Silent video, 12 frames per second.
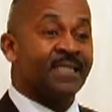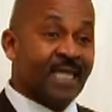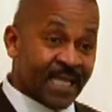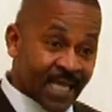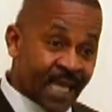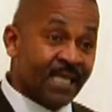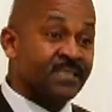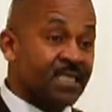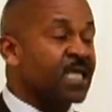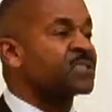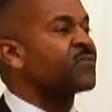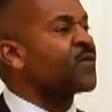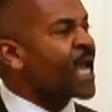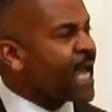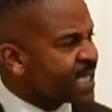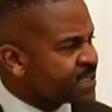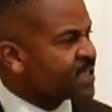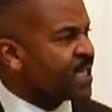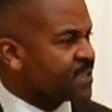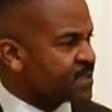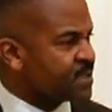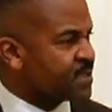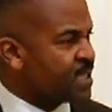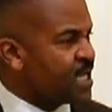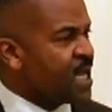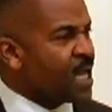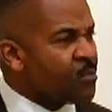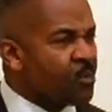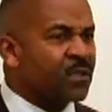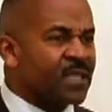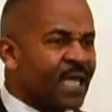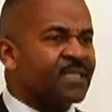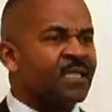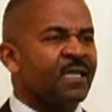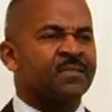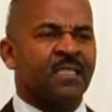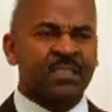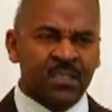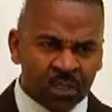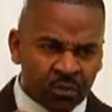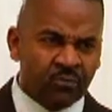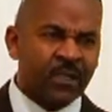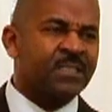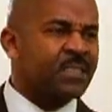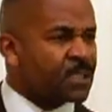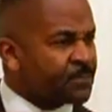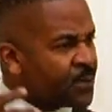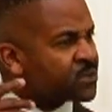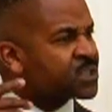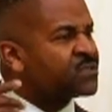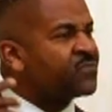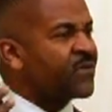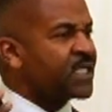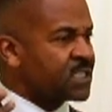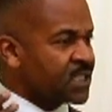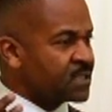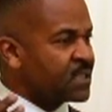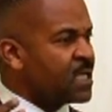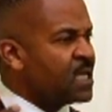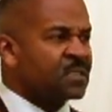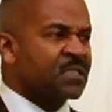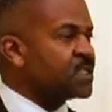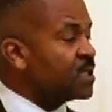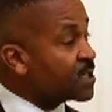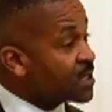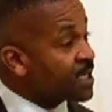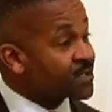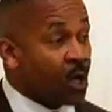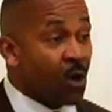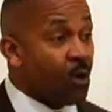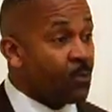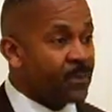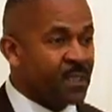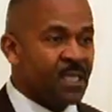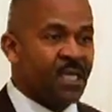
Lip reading: That A stands for assets. And what that does is it increases a person's vision to see that there's hope